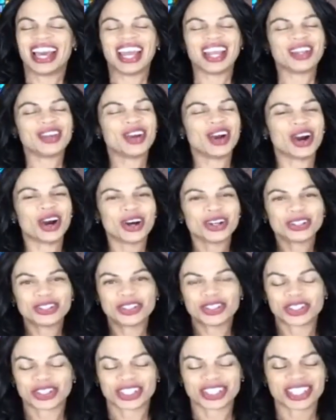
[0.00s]
And y'all,
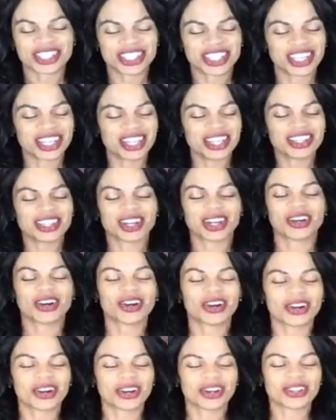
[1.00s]
you should see the
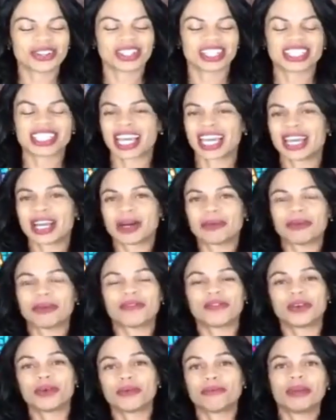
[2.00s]
girls. It take them
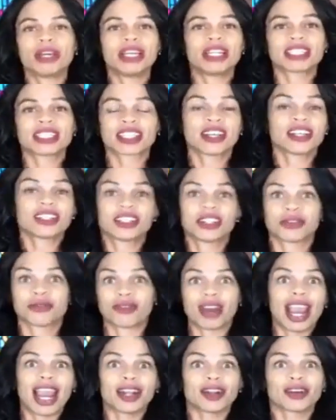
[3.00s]
a few minutes because they're
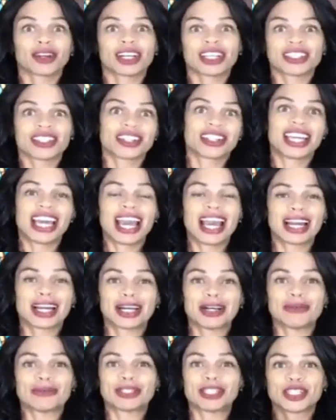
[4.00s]
rattled because their dad
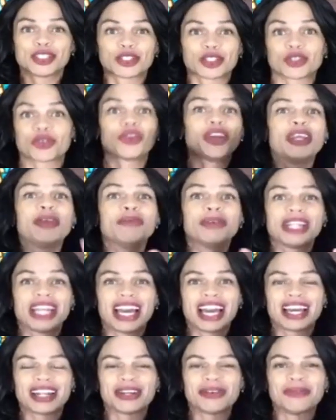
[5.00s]
comes in screaming
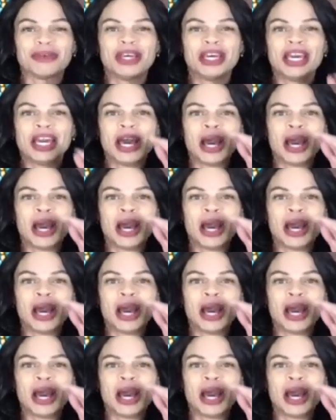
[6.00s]
at them.